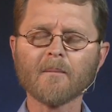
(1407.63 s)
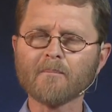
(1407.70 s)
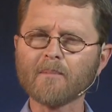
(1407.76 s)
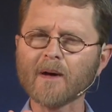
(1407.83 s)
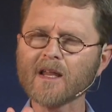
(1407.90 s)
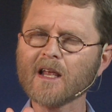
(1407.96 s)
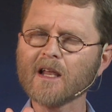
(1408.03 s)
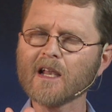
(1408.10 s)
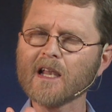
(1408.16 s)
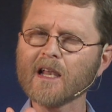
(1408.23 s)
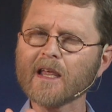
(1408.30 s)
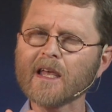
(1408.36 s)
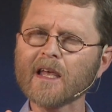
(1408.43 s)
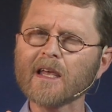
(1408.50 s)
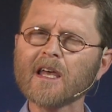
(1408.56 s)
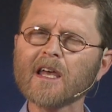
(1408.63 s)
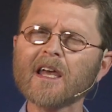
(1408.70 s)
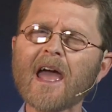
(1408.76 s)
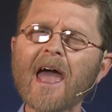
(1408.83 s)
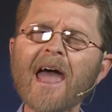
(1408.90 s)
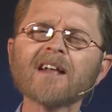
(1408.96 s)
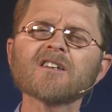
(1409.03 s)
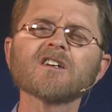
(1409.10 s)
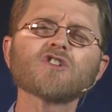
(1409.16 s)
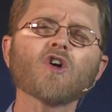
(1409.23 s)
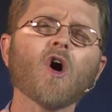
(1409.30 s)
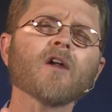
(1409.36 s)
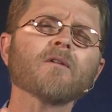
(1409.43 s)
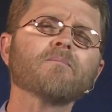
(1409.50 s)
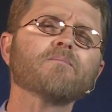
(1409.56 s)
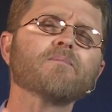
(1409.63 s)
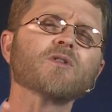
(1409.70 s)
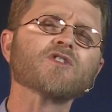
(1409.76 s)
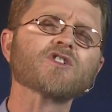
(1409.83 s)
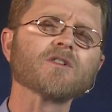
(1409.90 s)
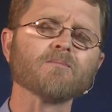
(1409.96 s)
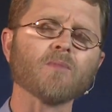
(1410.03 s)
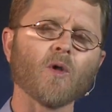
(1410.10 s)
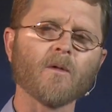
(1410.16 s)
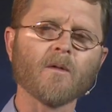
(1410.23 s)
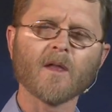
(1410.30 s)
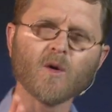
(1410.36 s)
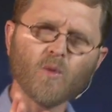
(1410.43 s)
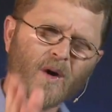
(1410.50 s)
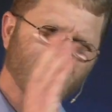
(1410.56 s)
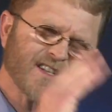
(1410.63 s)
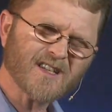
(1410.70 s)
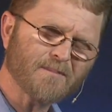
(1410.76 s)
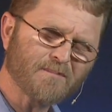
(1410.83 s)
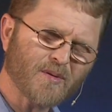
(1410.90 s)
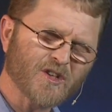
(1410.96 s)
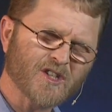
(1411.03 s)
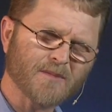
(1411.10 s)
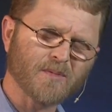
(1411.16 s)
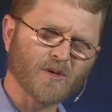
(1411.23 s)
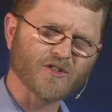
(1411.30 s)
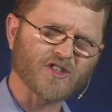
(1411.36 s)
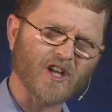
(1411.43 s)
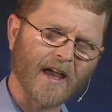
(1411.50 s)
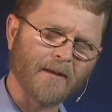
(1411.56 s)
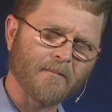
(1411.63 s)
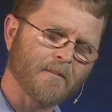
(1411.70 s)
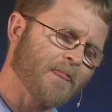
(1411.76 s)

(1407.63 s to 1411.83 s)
But he acted on principle. What does the principle say?